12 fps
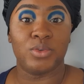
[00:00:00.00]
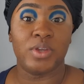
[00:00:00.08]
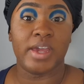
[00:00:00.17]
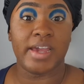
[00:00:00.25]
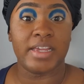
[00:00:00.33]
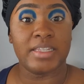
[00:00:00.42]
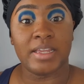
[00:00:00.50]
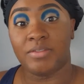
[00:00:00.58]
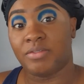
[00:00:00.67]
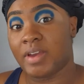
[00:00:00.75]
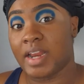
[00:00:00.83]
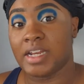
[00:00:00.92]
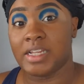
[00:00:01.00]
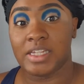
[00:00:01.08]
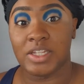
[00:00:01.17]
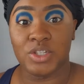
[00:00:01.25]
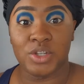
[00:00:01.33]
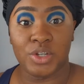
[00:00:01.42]
guys can find it
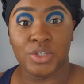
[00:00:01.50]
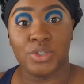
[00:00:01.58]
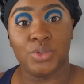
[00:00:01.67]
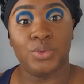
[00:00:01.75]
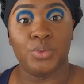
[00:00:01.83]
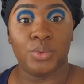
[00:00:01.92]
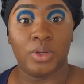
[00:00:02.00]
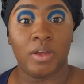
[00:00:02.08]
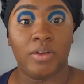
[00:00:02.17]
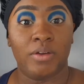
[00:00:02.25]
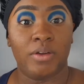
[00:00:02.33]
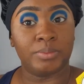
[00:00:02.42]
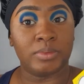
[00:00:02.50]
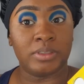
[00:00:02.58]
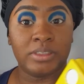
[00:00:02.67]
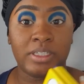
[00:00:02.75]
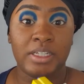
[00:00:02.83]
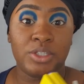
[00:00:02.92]
easier to
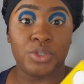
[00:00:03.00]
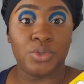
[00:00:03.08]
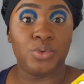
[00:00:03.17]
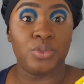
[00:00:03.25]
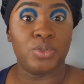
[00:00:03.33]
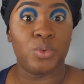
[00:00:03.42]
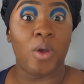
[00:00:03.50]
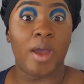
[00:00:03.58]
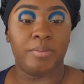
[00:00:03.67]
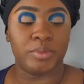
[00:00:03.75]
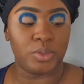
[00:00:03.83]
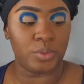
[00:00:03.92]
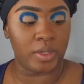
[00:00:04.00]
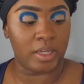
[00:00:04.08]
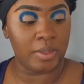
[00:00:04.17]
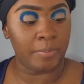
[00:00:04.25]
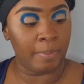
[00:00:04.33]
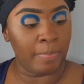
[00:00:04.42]
stay tuned to what I'm doing,